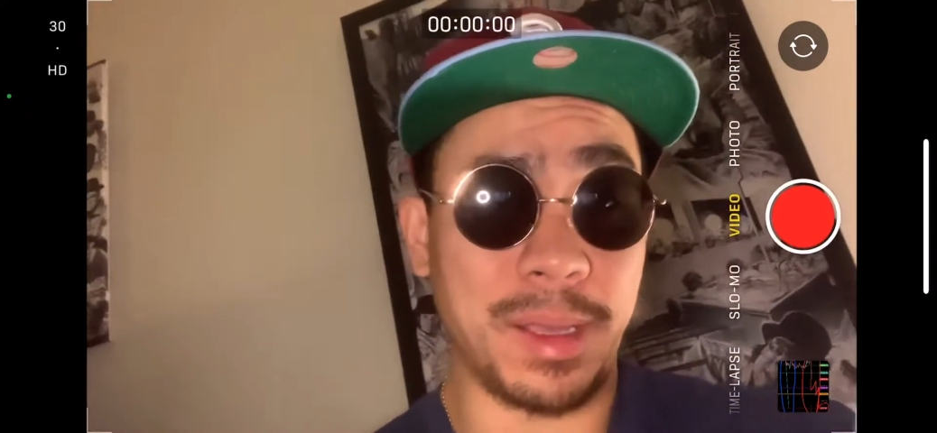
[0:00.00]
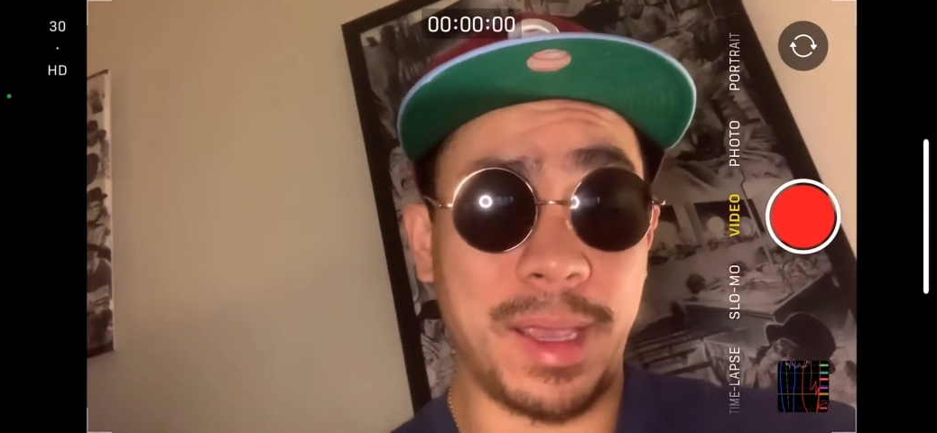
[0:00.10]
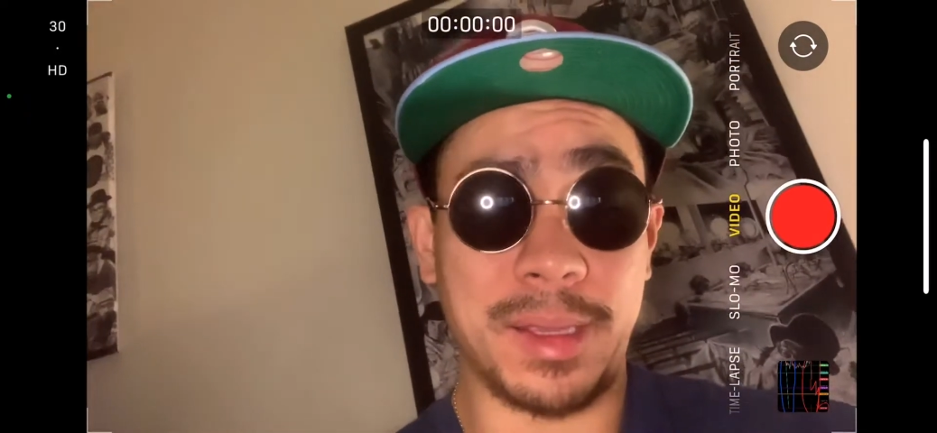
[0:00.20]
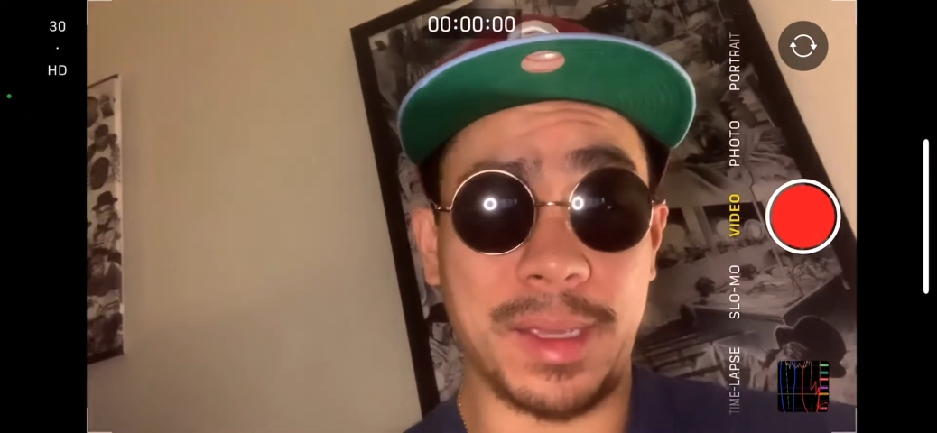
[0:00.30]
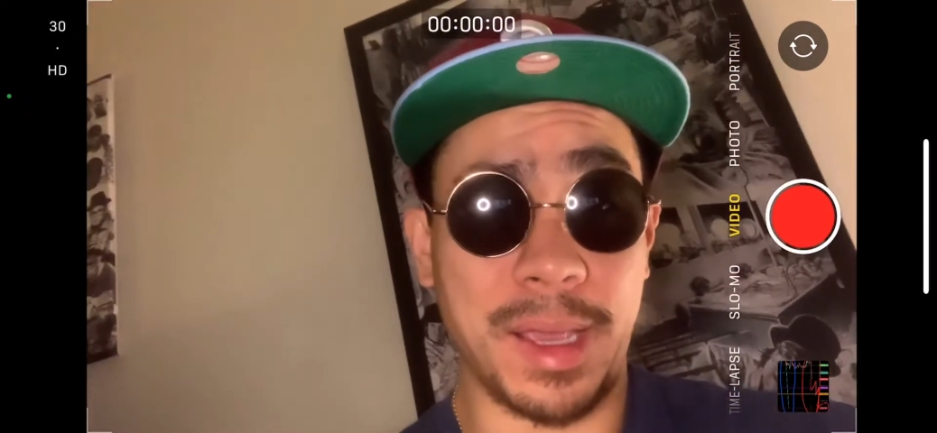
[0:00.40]

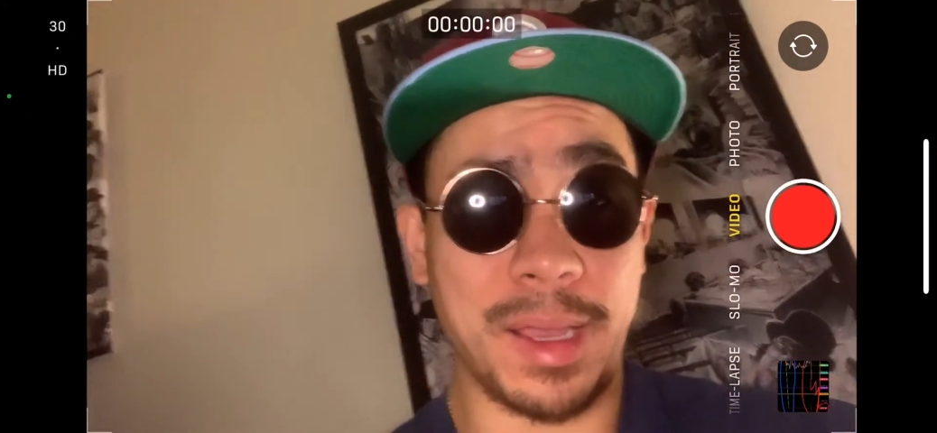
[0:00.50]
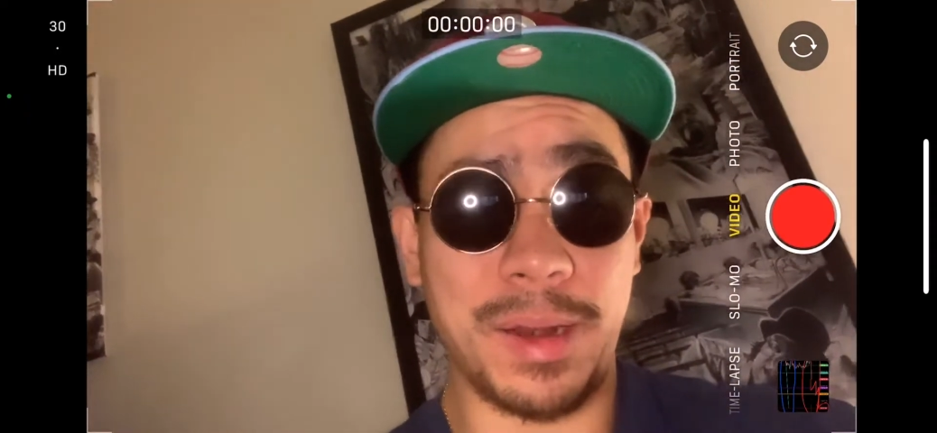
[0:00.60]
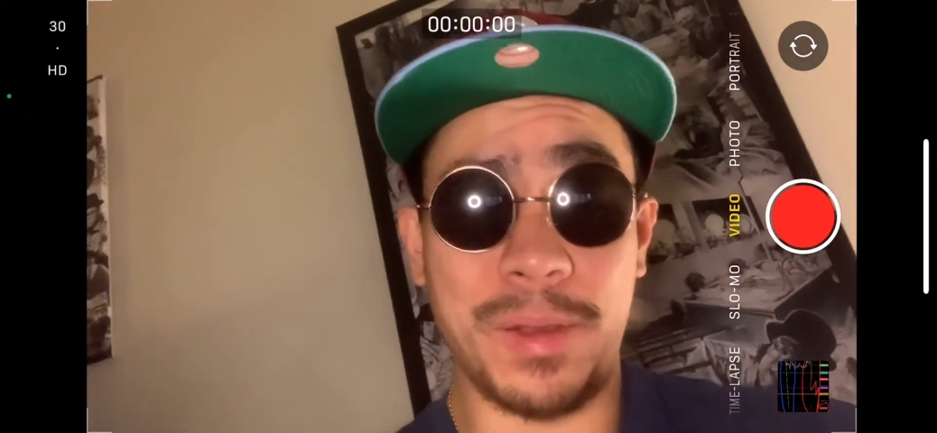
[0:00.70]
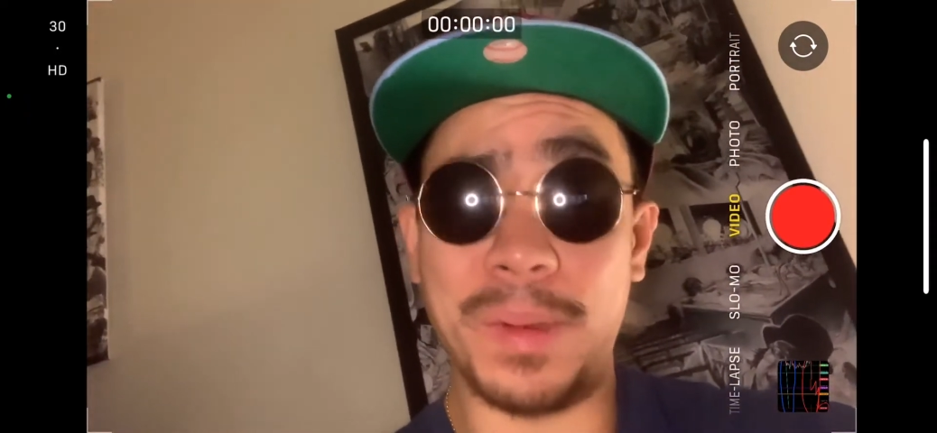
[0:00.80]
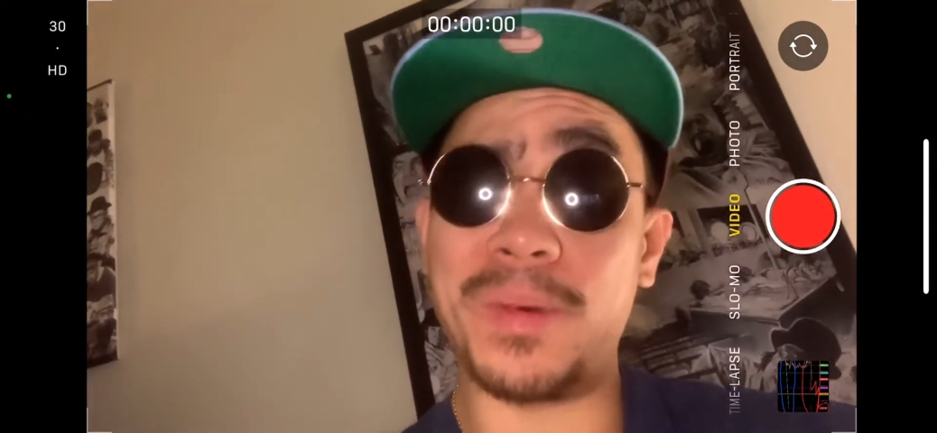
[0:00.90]
8K, and
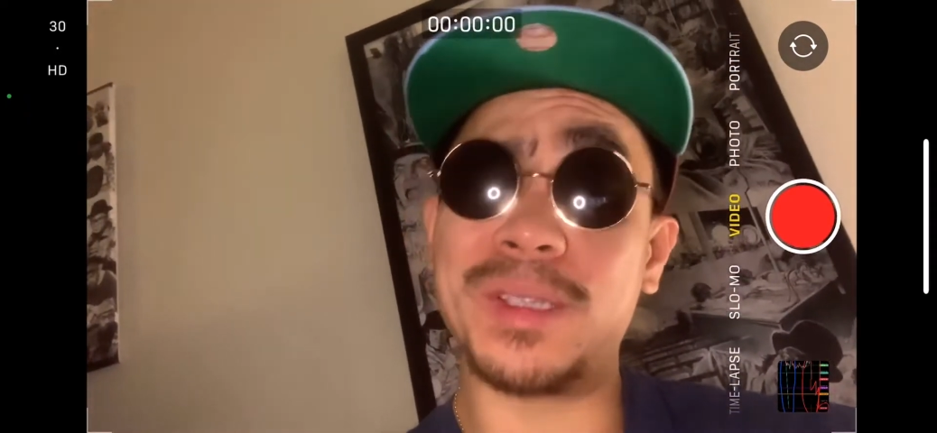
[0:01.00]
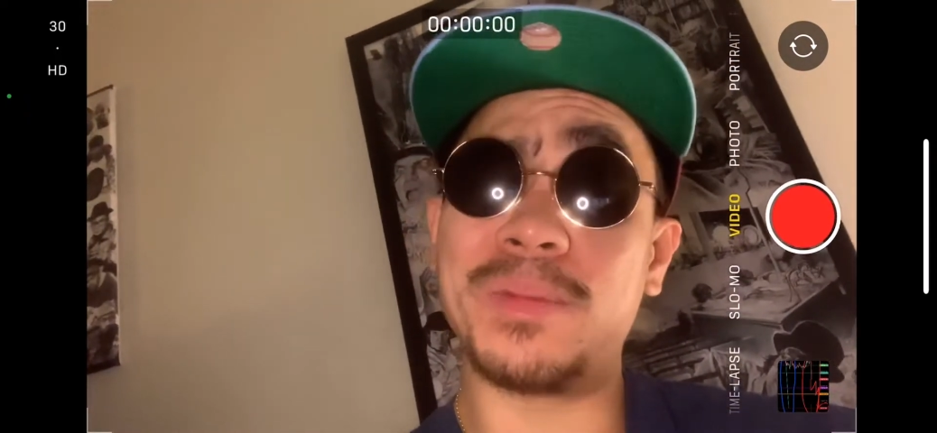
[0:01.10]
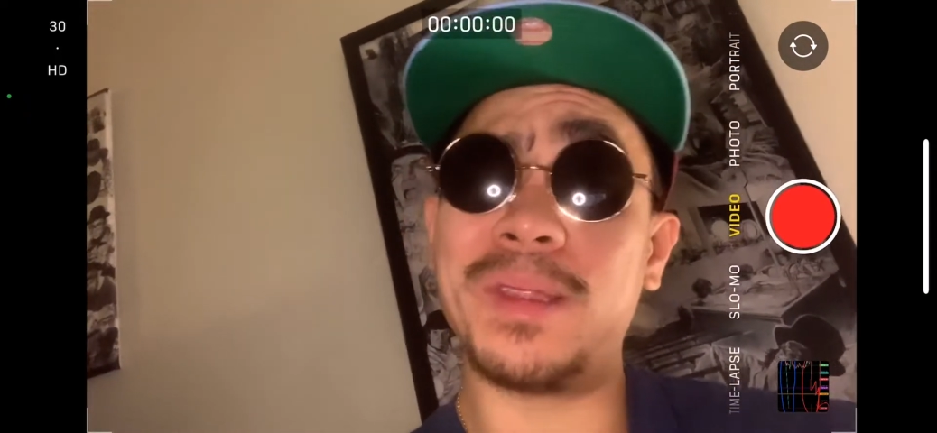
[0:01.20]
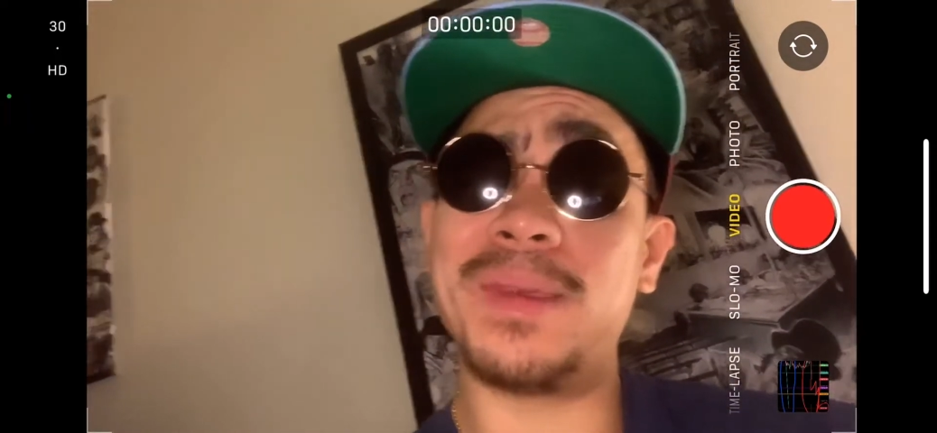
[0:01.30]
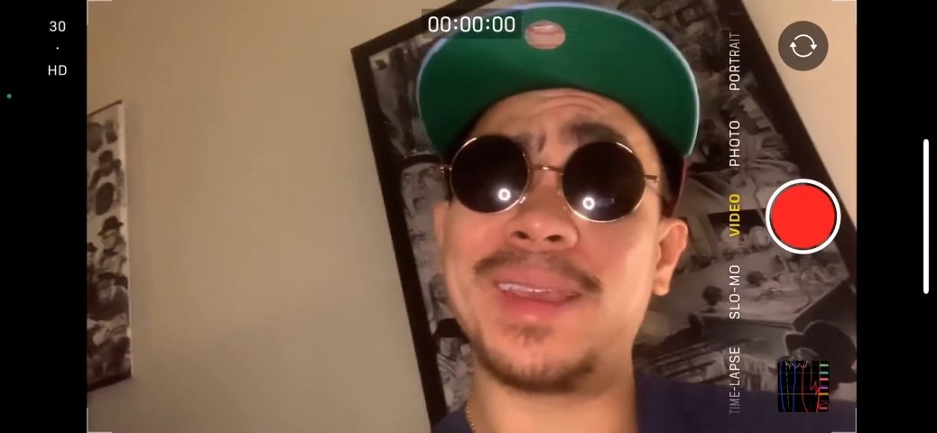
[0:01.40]
nobody wants to
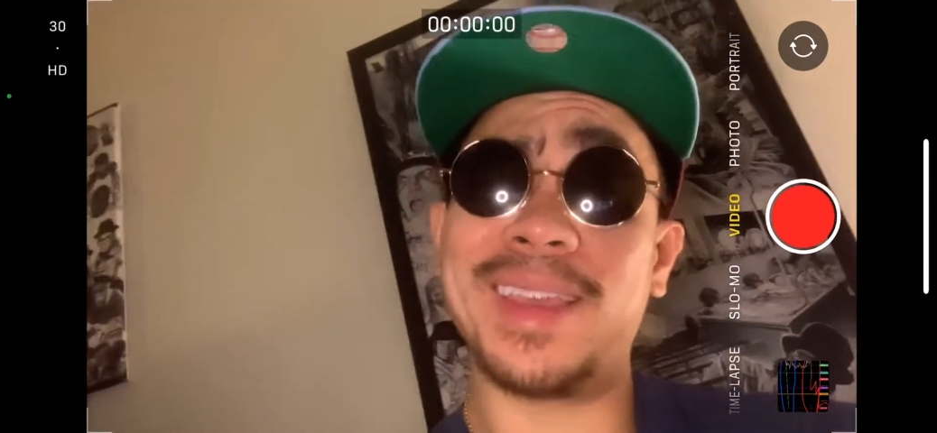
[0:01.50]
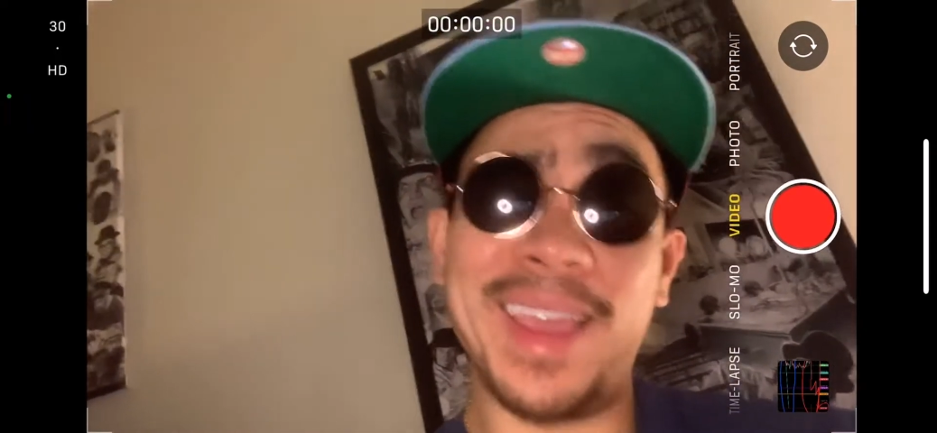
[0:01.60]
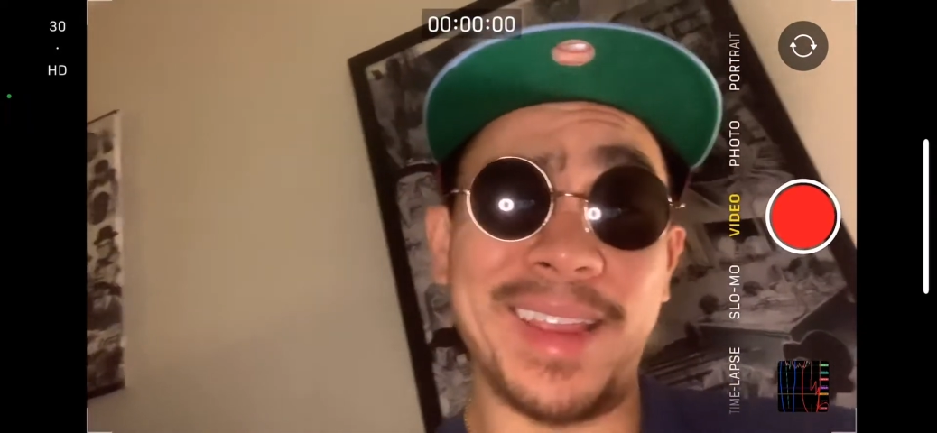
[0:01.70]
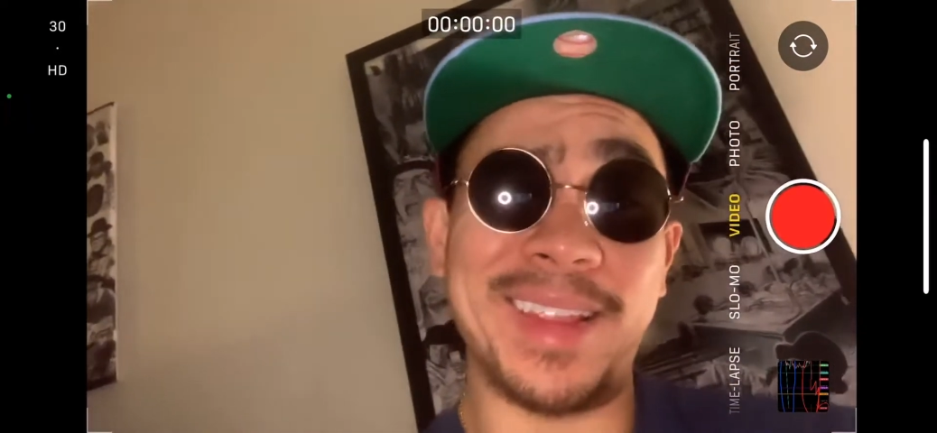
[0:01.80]
believe me again.